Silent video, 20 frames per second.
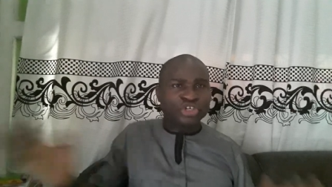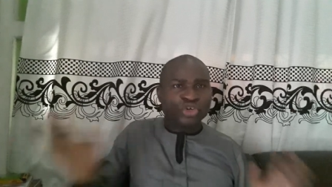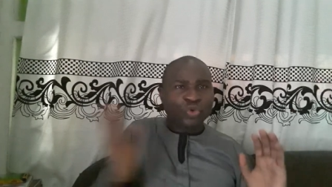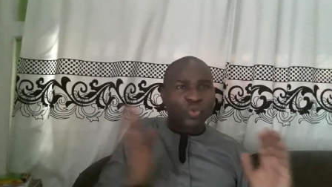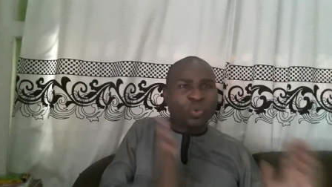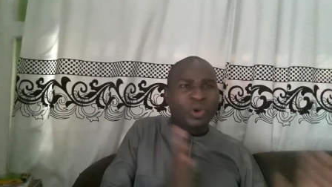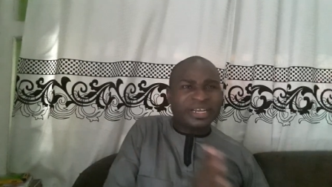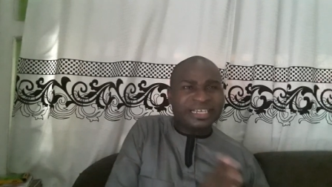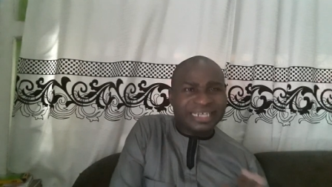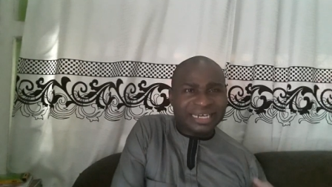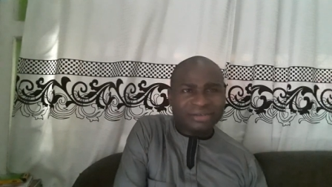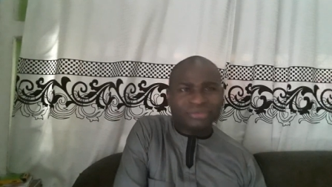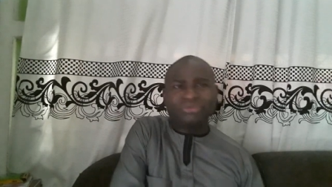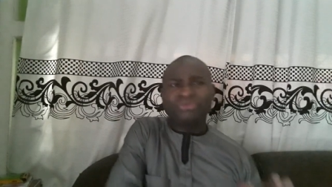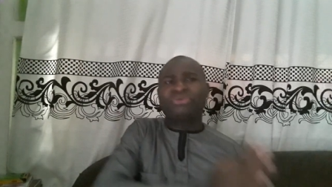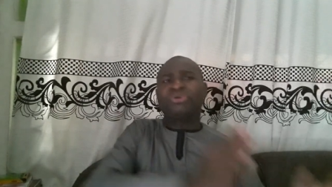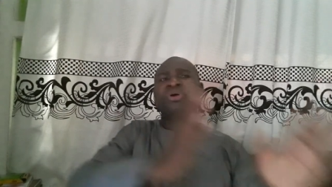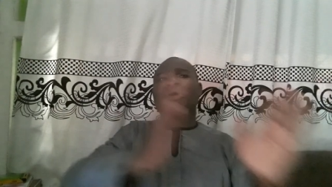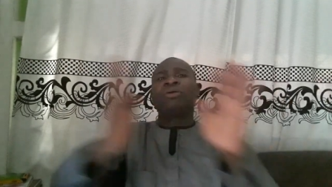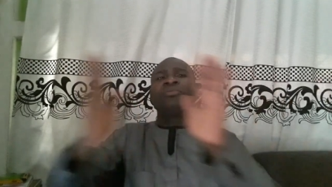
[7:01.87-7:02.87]
with a
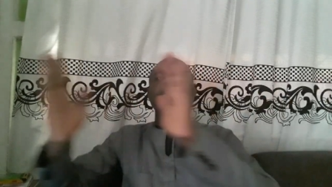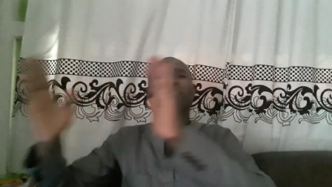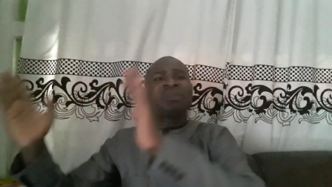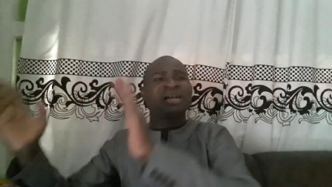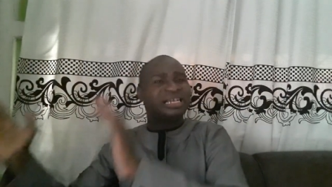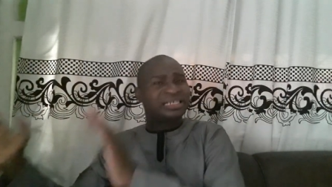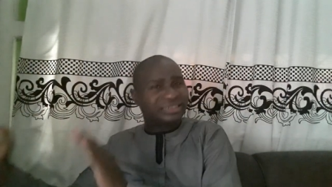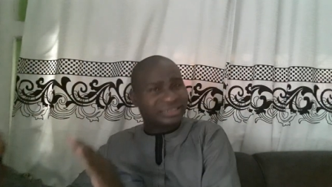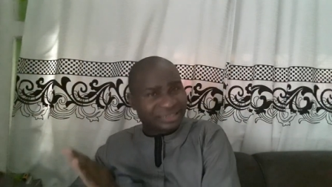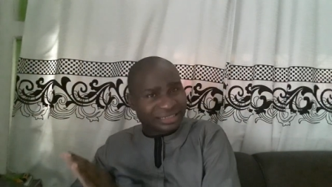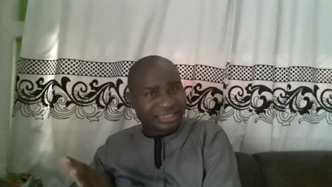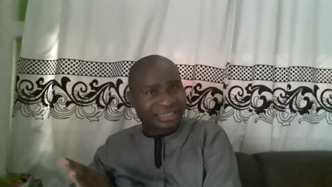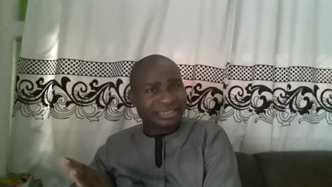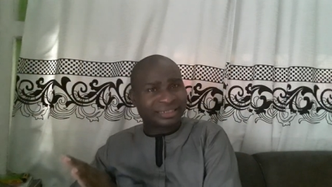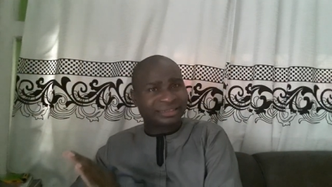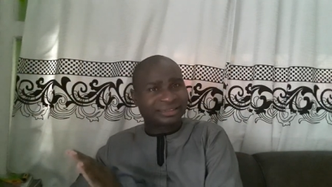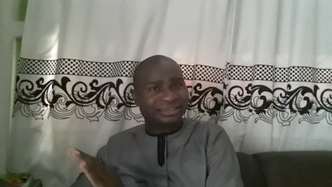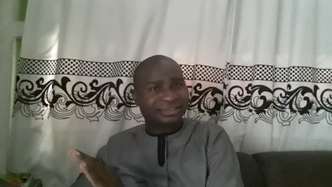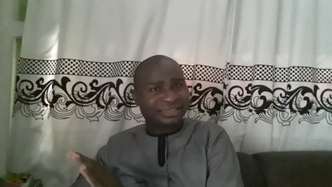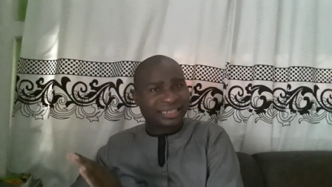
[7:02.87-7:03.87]
wrong
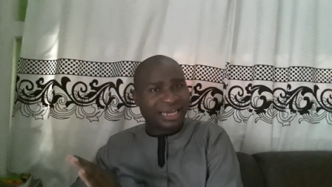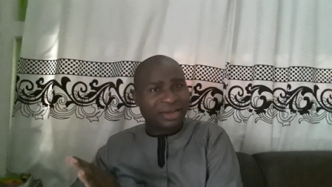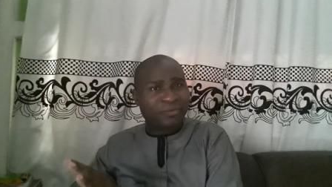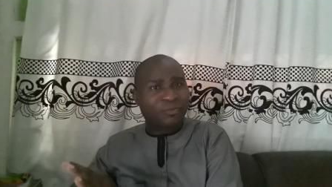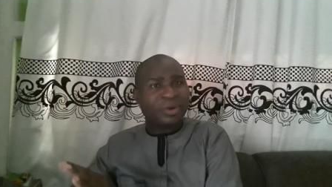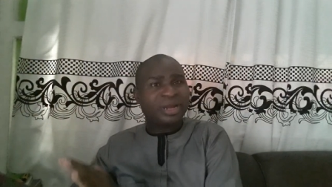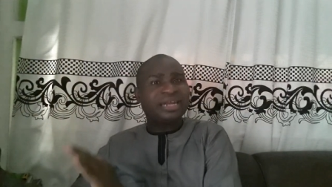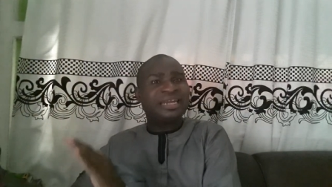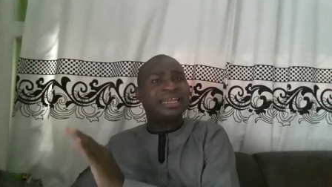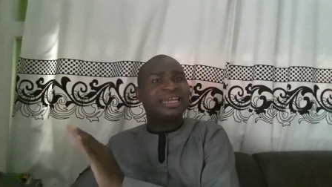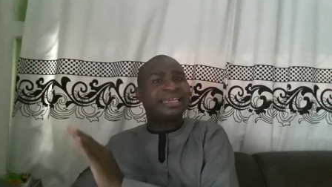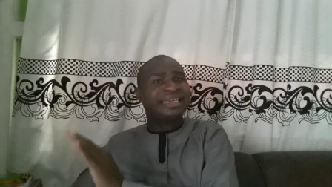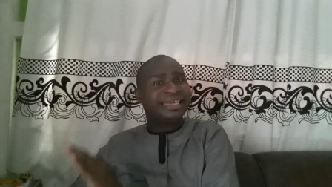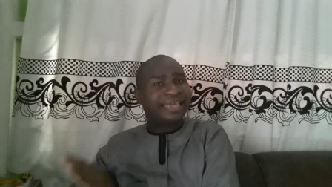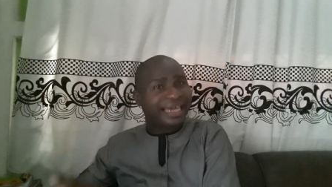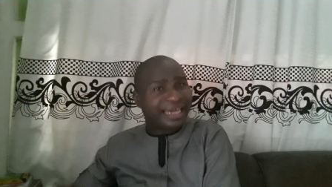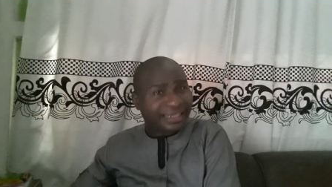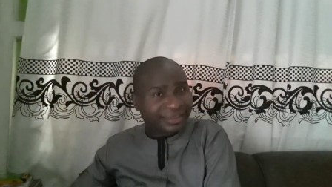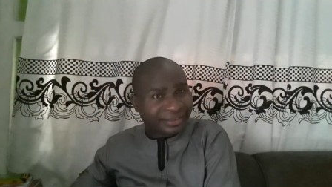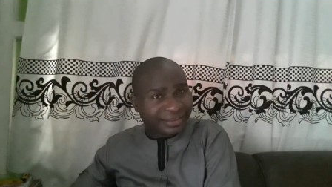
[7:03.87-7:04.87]
mindset. And when they
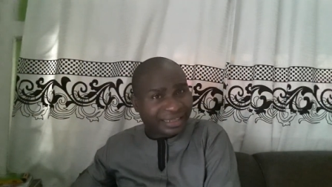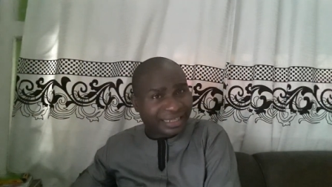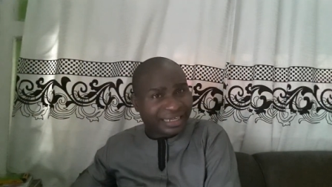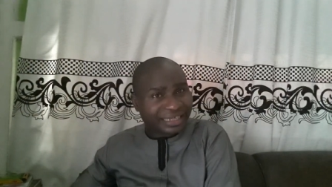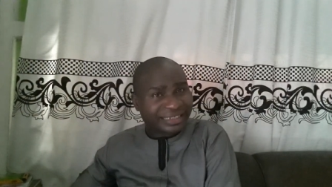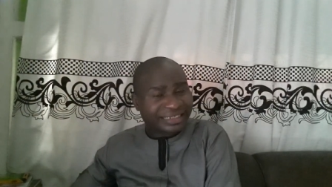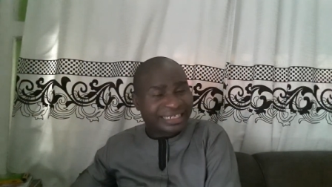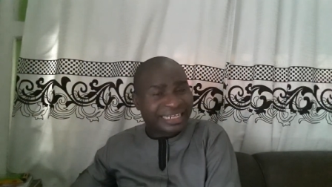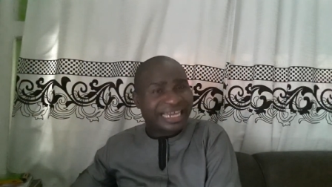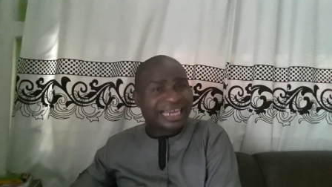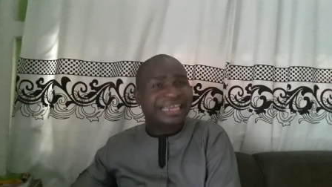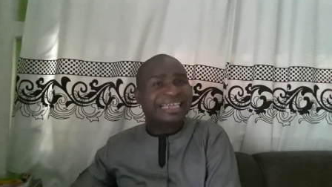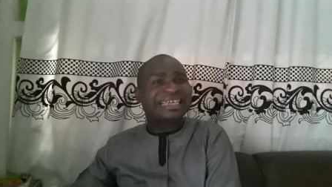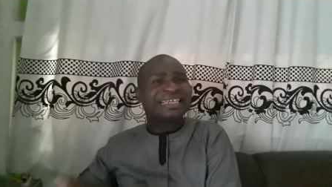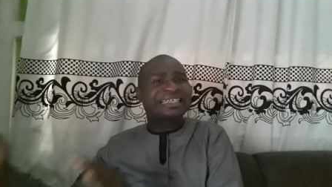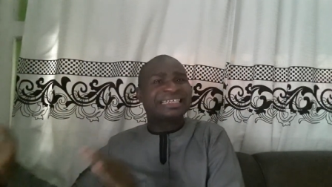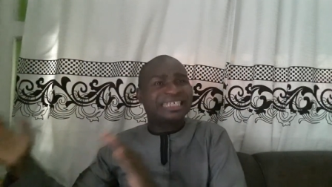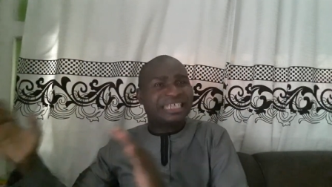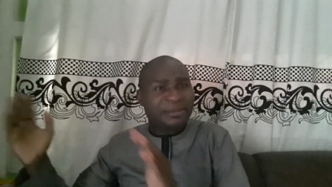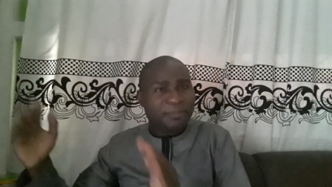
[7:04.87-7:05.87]
get there, they
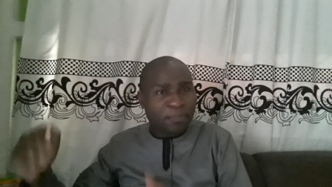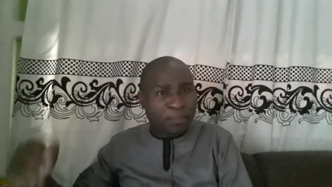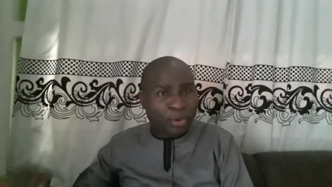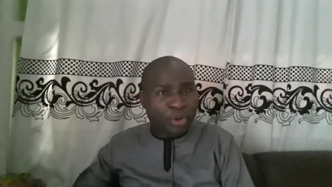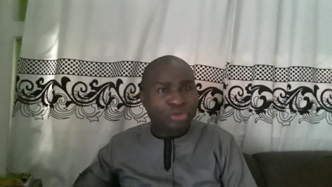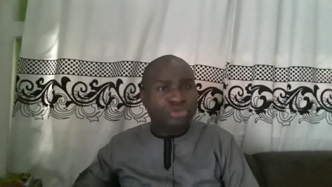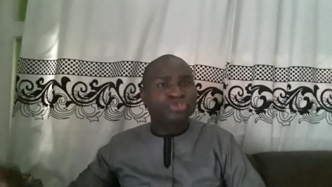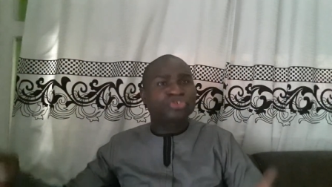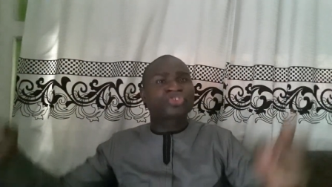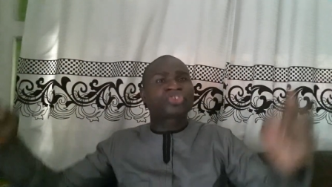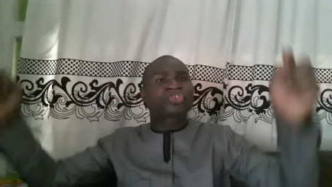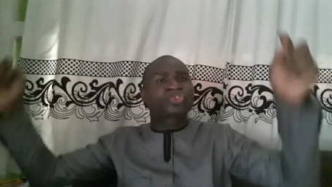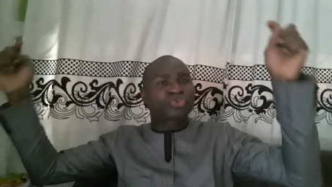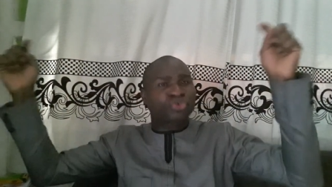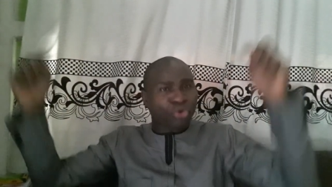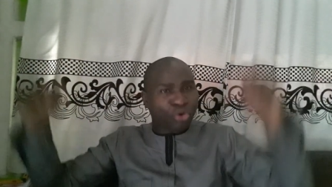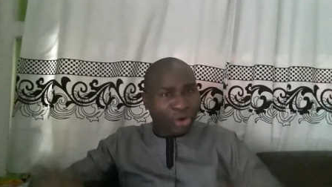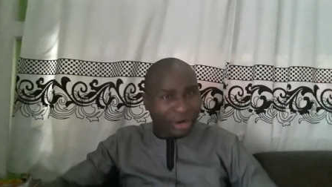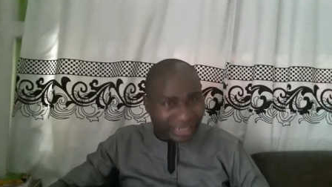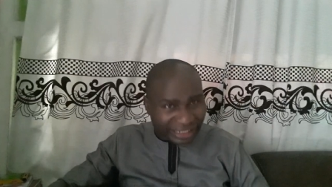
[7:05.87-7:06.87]
keep on
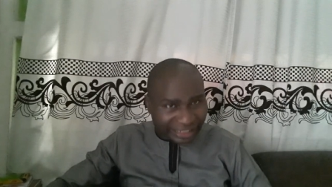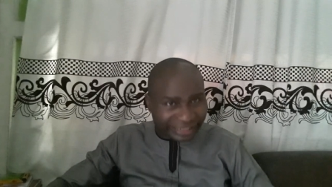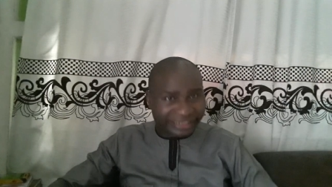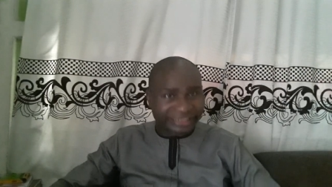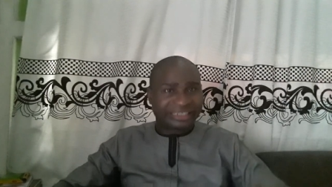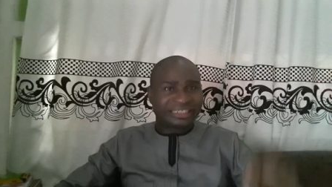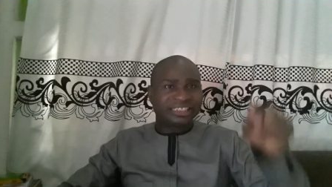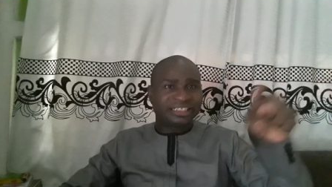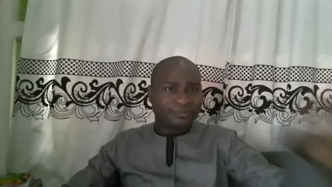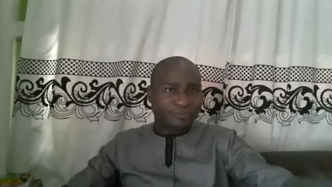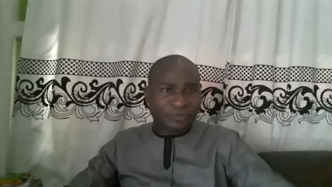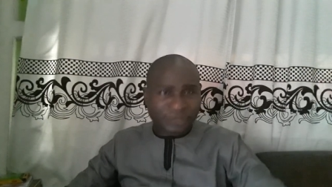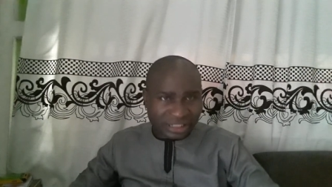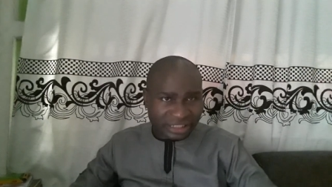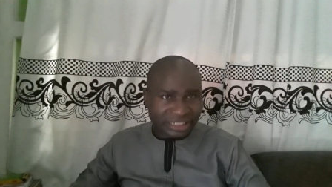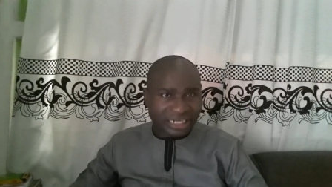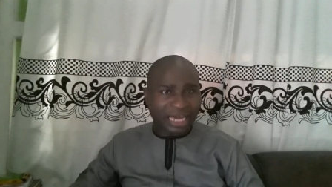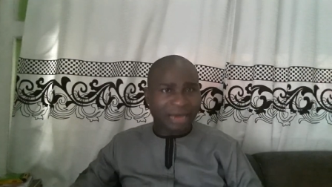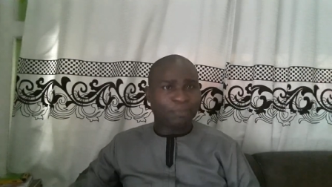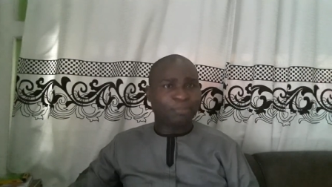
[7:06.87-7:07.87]
struggling even
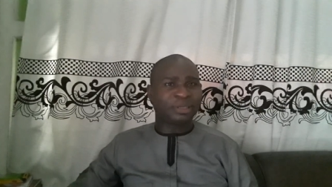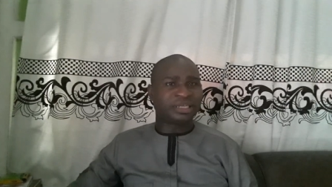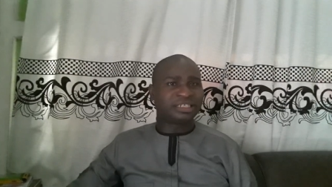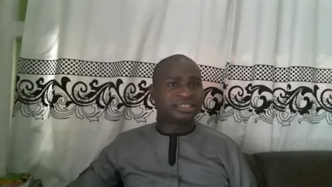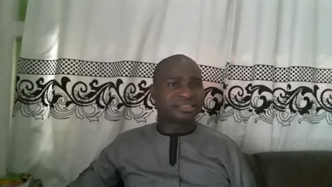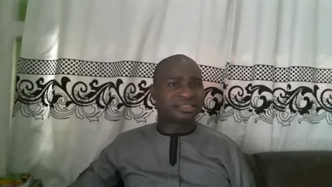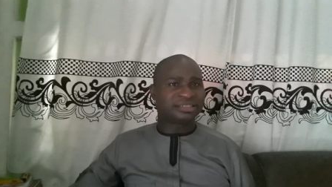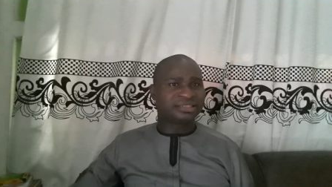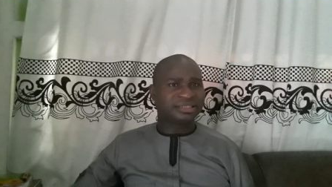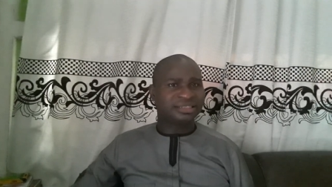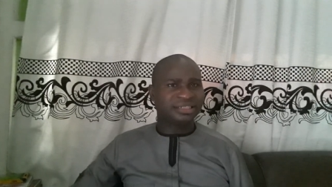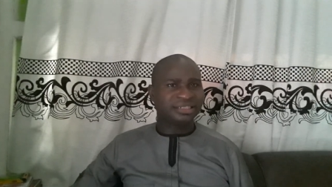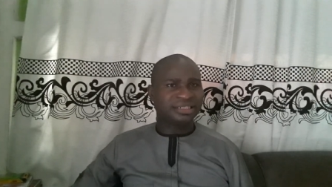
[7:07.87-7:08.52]
in that place.